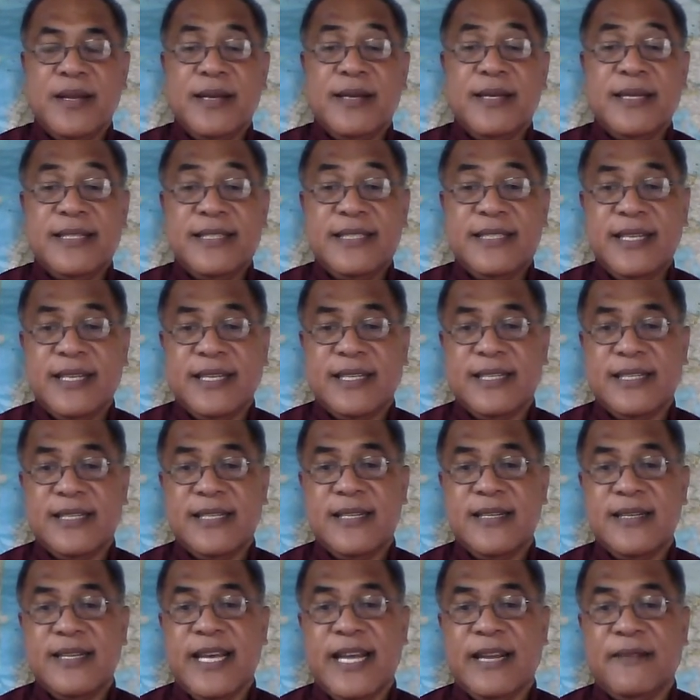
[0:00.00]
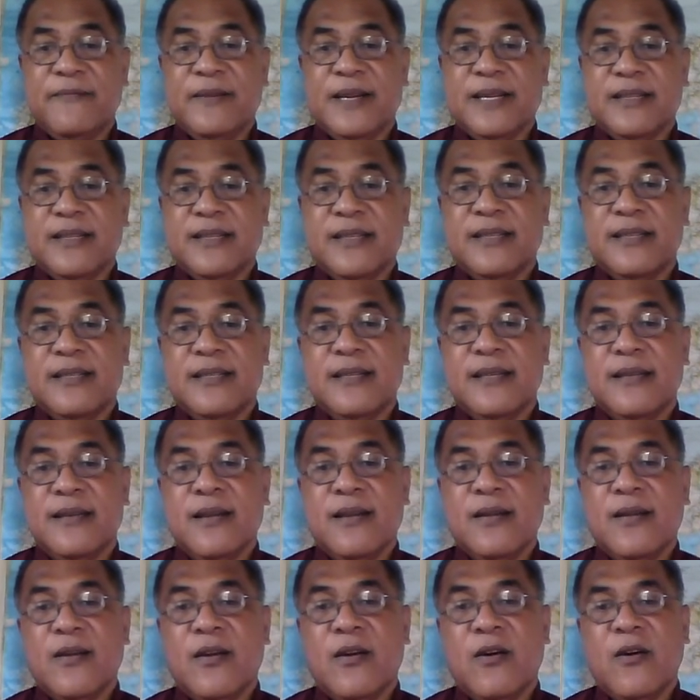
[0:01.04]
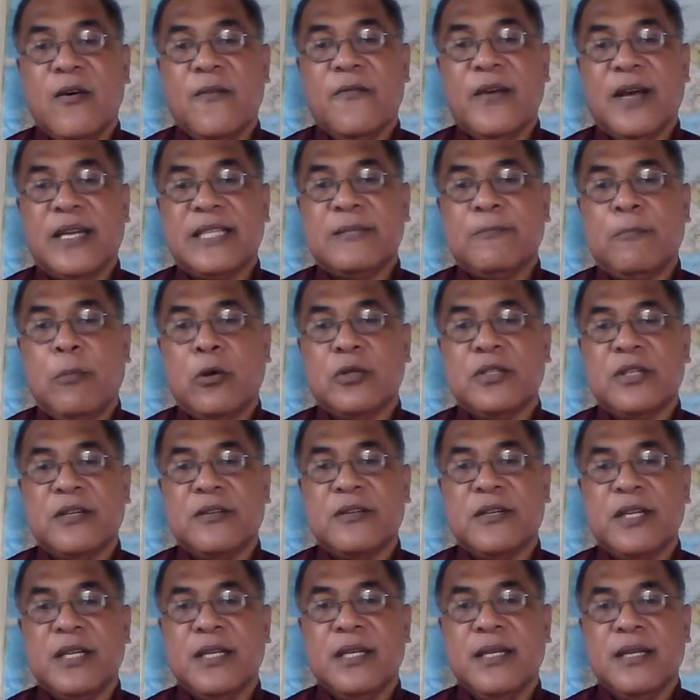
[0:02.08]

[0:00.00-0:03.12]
Sixth advantage of expository,